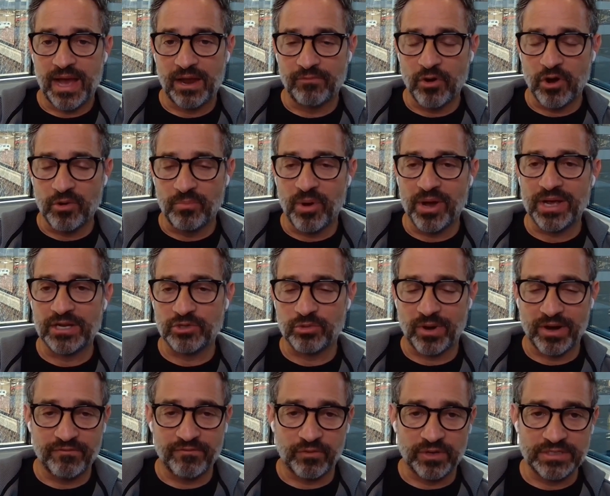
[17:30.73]
I wrote a book in
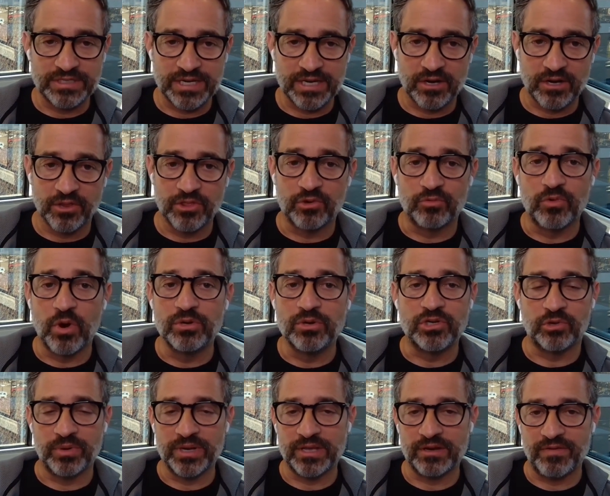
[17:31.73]
2014 called The Road
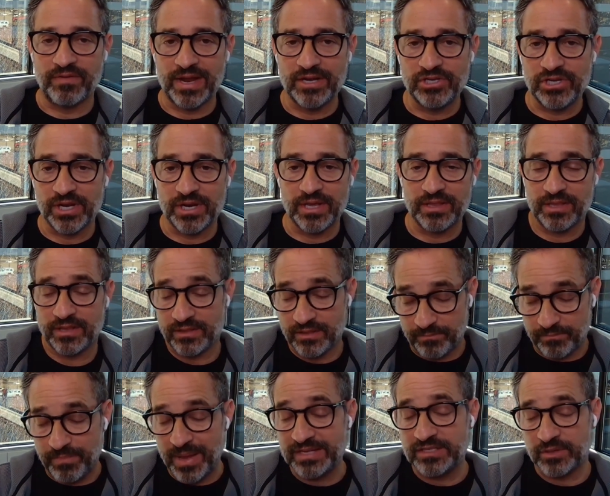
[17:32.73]
to Reinvention. And
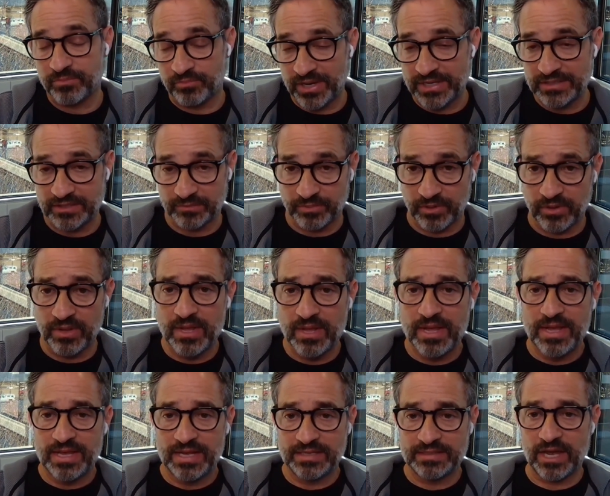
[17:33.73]
the basic principle
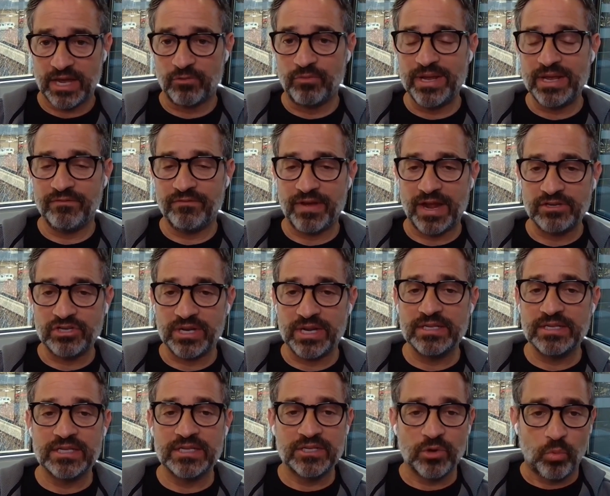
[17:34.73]
is that
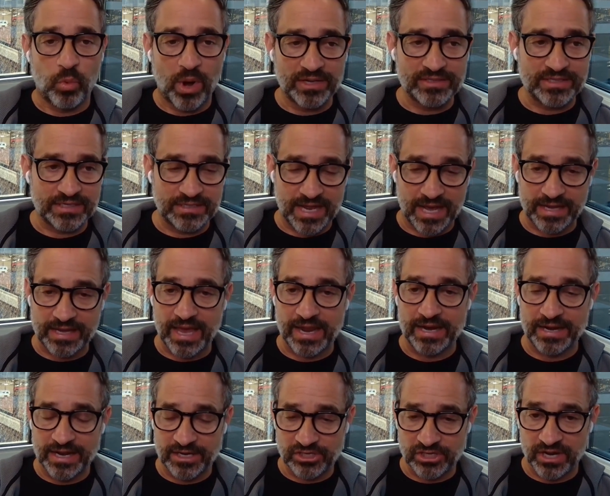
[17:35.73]
reinvention isn't a once a decade
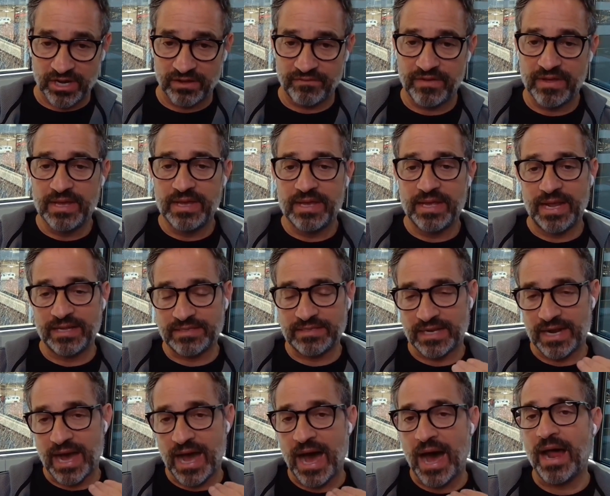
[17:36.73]
initiative. It's
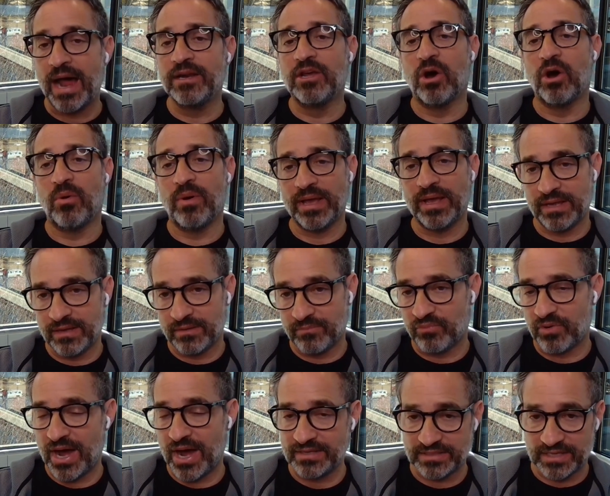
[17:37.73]
an ongoing
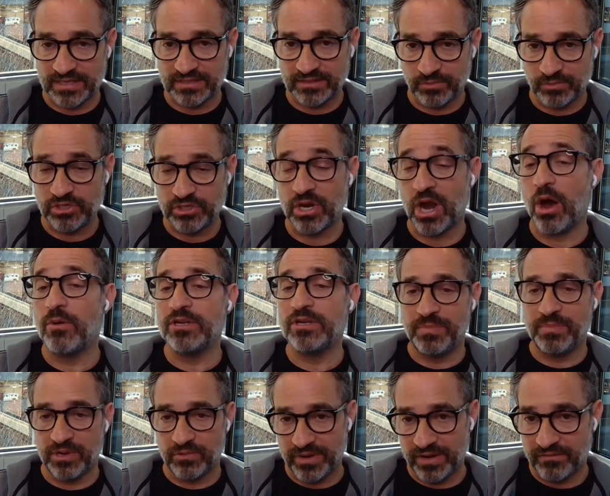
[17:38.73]
process. We should
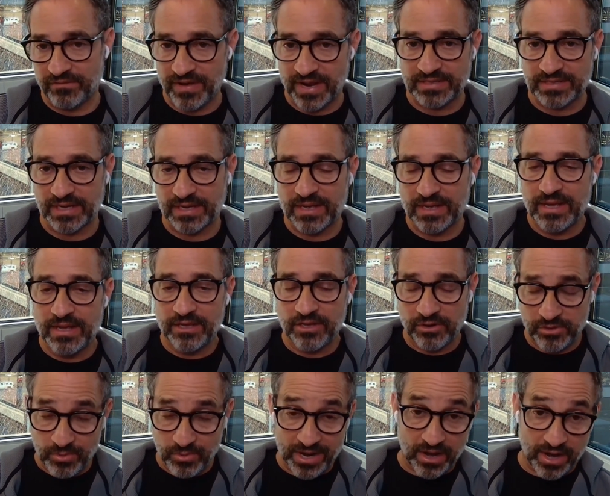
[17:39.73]
always be reinventing.
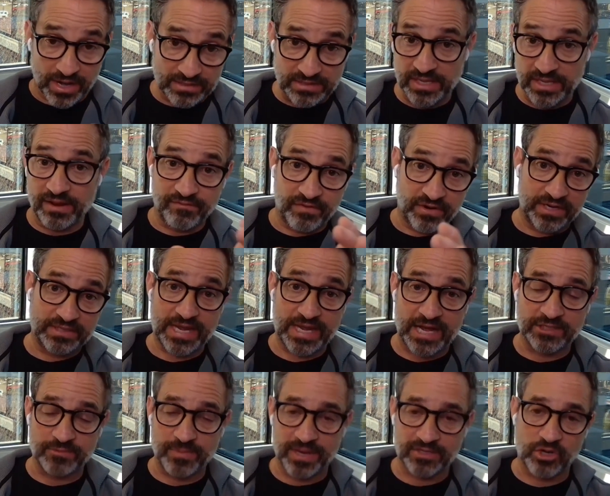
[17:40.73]
You want to isolate various
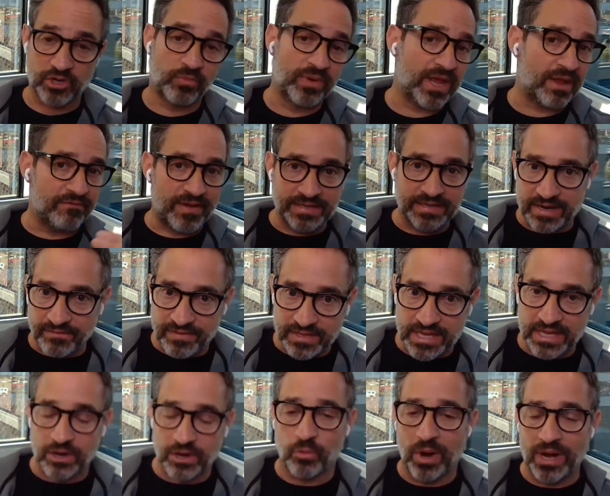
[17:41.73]
aspects, don't reinvent
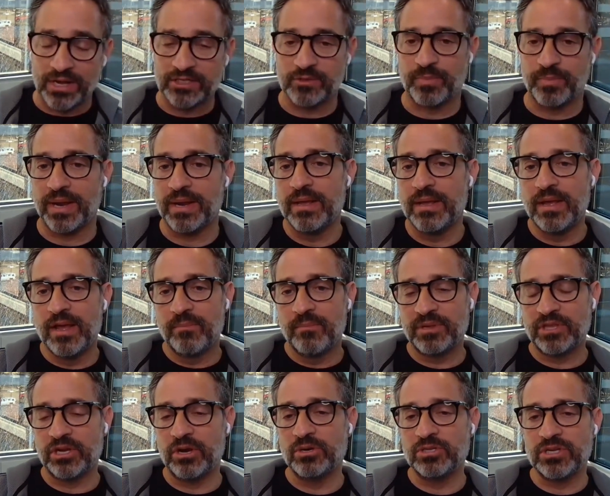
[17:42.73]
everything at once. But
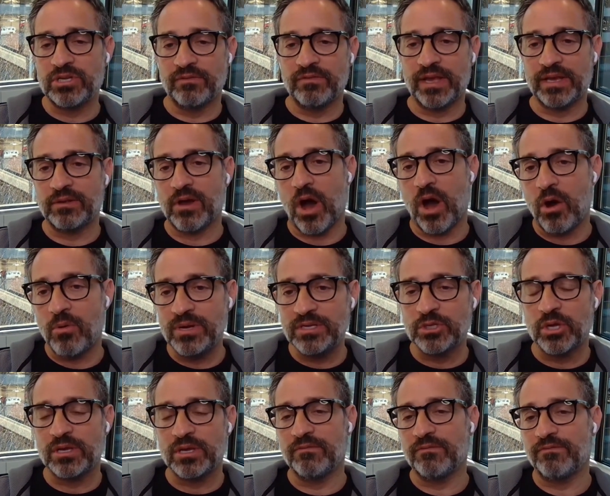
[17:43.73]
the notion of like
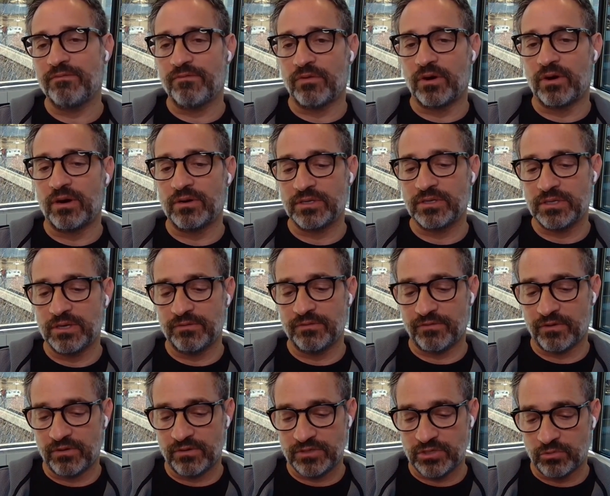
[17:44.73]
always looking
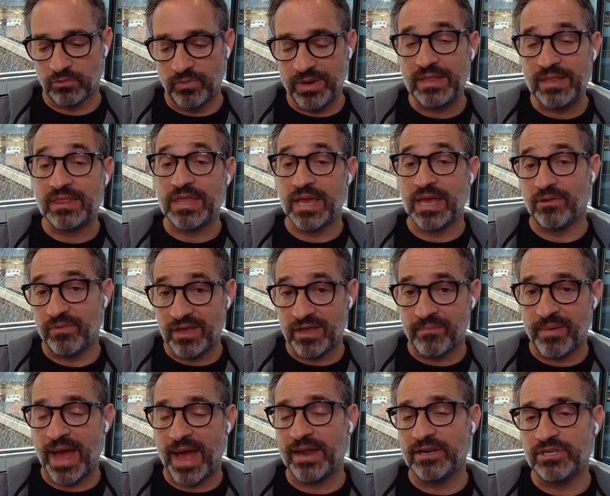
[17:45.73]
to rethink,
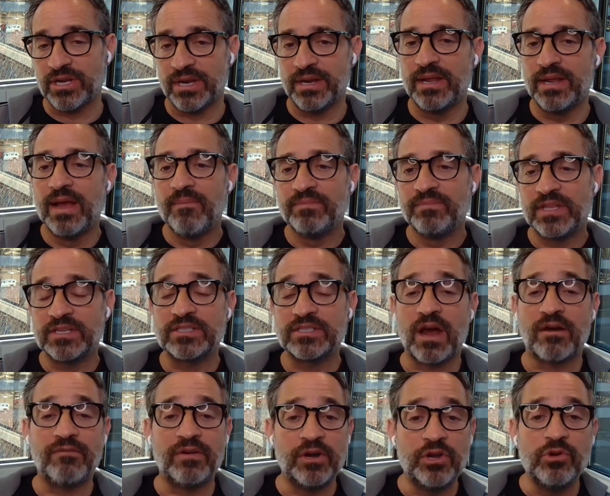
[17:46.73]
reimagine,
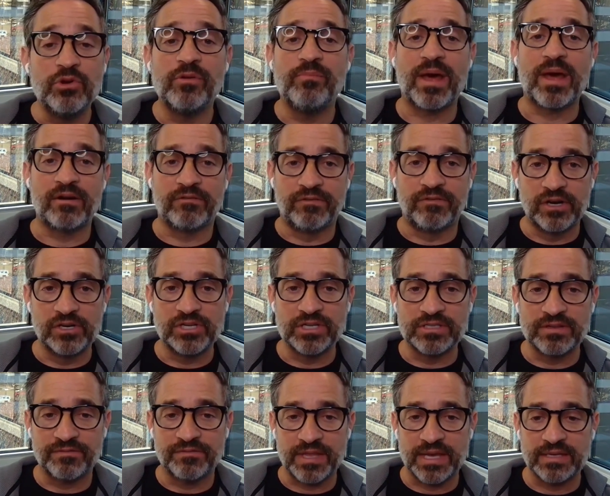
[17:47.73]
discover new and better
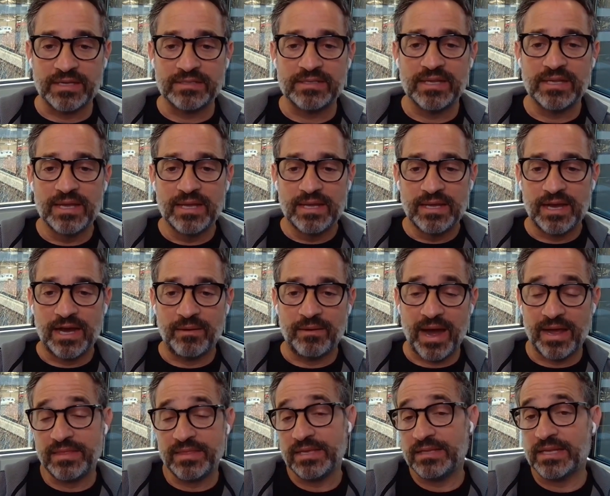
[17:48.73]
versions of things,
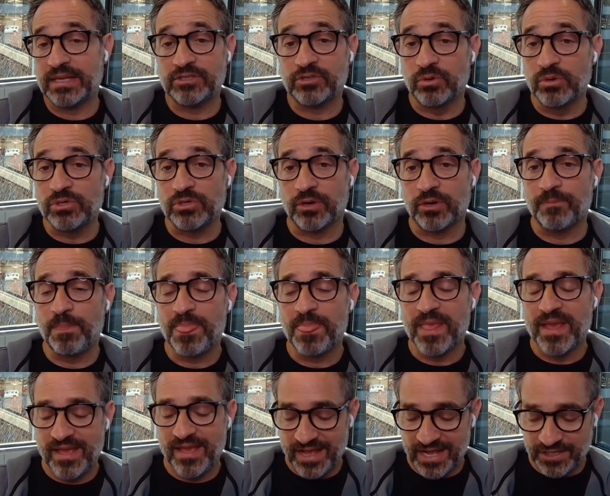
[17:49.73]
I think that's crucial.
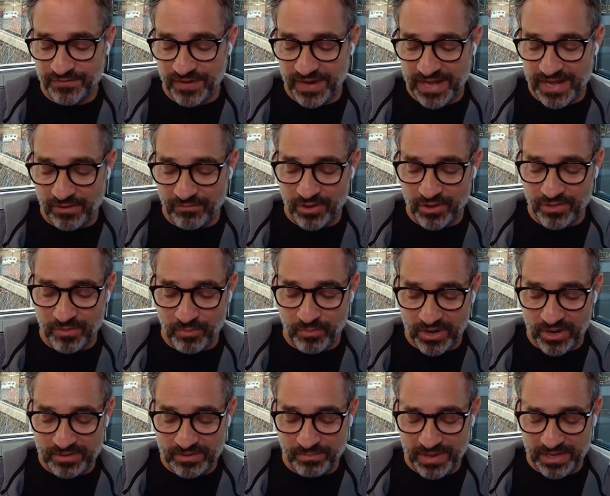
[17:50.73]
It's funny, I wrote in the
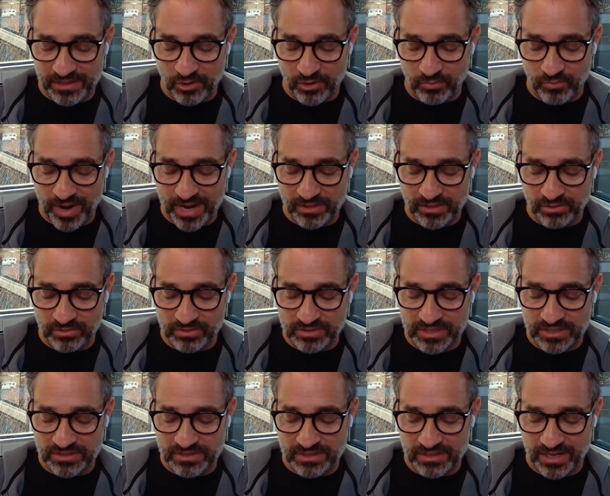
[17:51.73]
book, Big Little
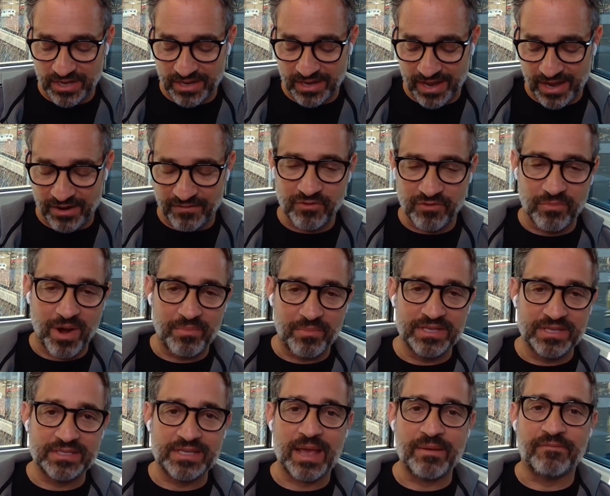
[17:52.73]
Breakthroughs, I don't know if you
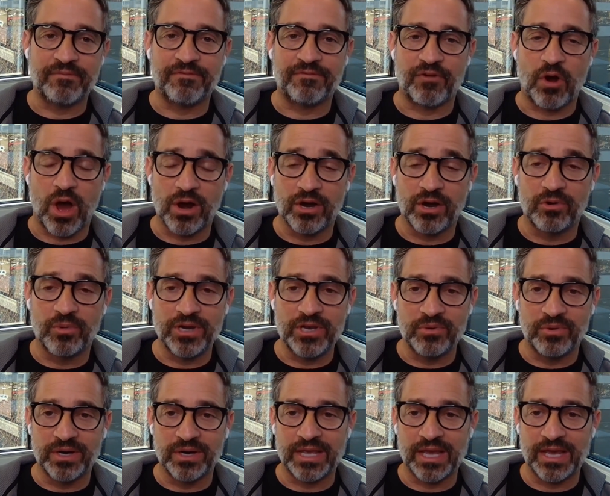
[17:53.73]
remember this game, Frogger, when
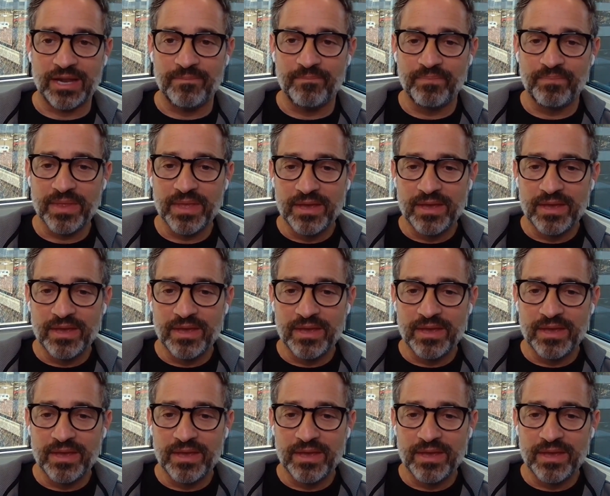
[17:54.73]
you were a kid.